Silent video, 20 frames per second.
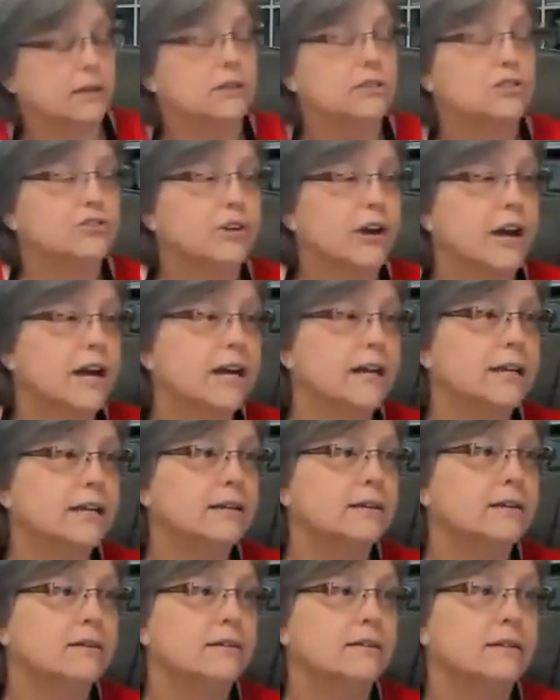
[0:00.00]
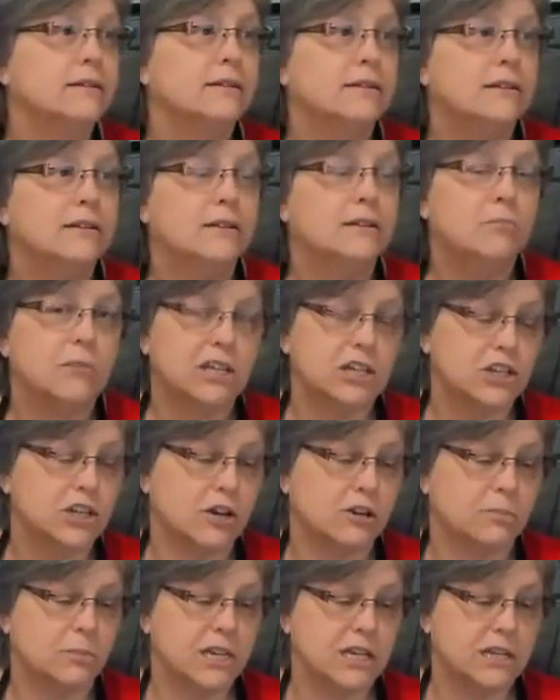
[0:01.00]
dry my
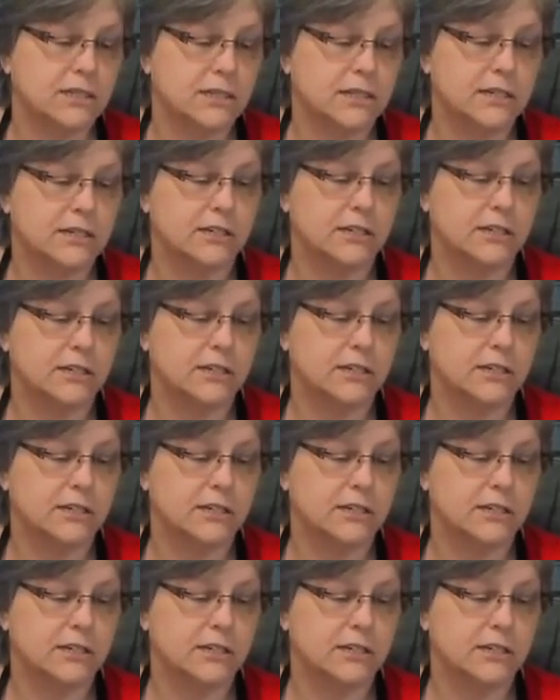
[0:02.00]
chalk paste here,